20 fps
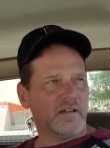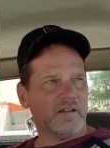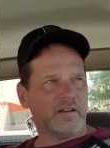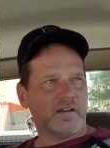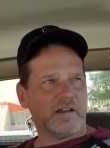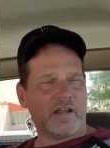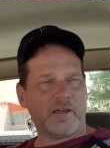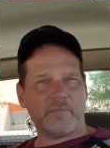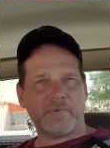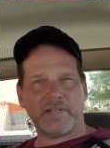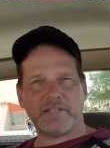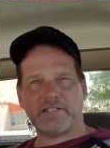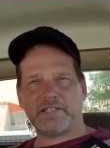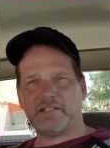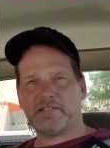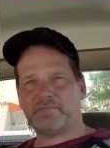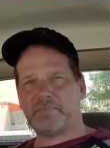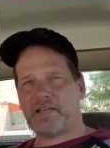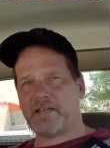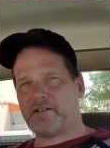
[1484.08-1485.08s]
then that means
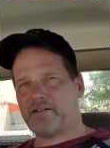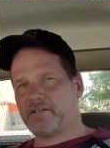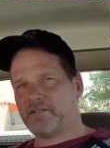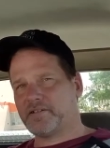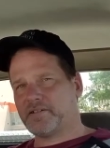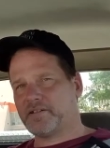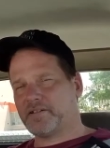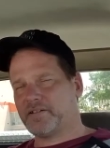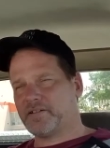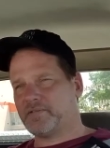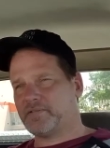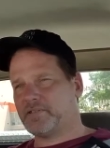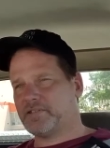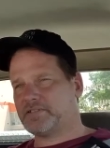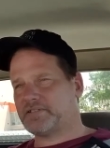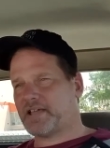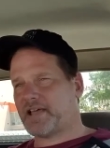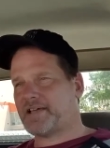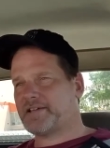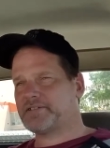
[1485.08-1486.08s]
He's made all the
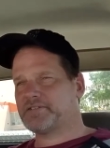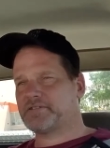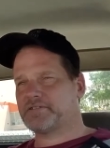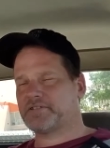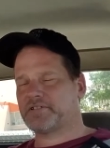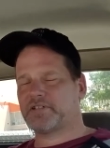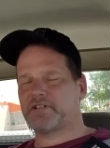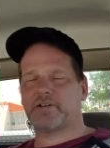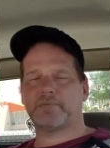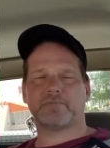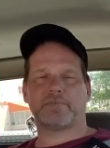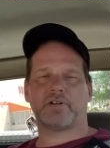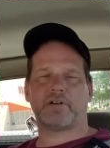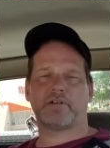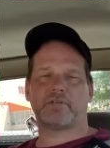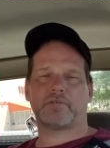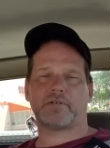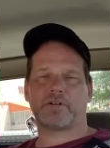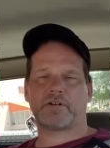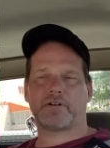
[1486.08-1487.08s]
disasters that come
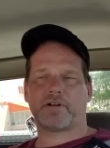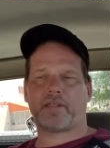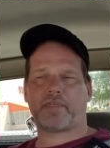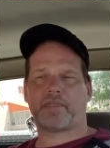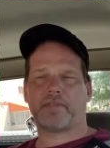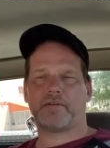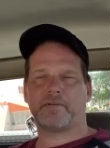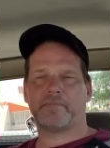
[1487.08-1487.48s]
along with earth.